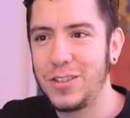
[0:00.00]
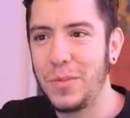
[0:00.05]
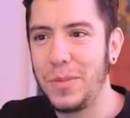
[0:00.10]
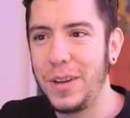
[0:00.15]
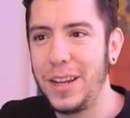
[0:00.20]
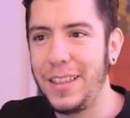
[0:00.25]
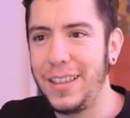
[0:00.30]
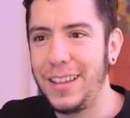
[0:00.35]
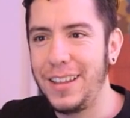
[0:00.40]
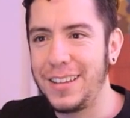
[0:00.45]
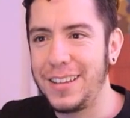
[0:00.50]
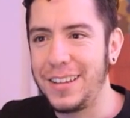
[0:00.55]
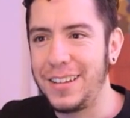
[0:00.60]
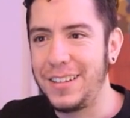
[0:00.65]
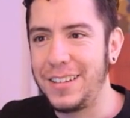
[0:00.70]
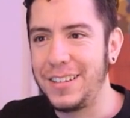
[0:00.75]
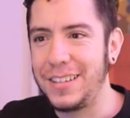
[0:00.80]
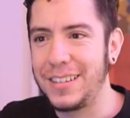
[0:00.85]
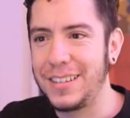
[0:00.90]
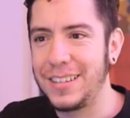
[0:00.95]
So many
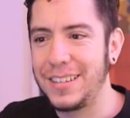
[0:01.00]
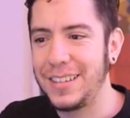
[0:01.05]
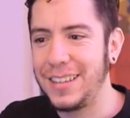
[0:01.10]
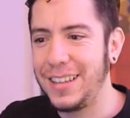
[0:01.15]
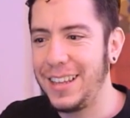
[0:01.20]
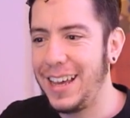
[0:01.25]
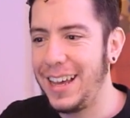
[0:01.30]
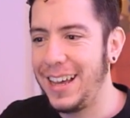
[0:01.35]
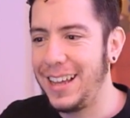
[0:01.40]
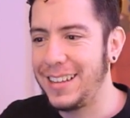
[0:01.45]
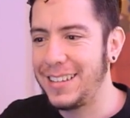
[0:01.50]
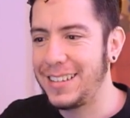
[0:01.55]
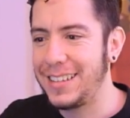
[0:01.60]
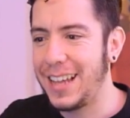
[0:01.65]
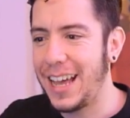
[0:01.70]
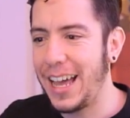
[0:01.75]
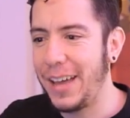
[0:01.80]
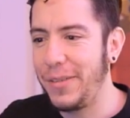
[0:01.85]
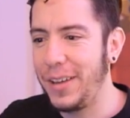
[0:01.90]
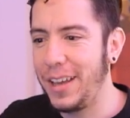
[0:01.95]
details.
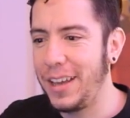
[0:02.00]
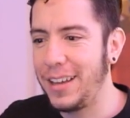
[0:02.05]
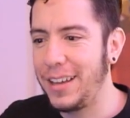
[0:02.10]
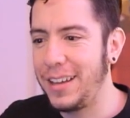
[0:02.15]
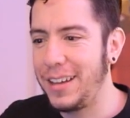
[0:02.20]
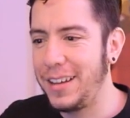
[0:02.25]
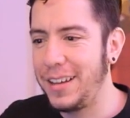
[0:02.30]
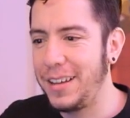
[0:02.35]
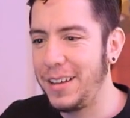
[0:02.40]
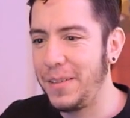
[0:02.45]
Yes, I've been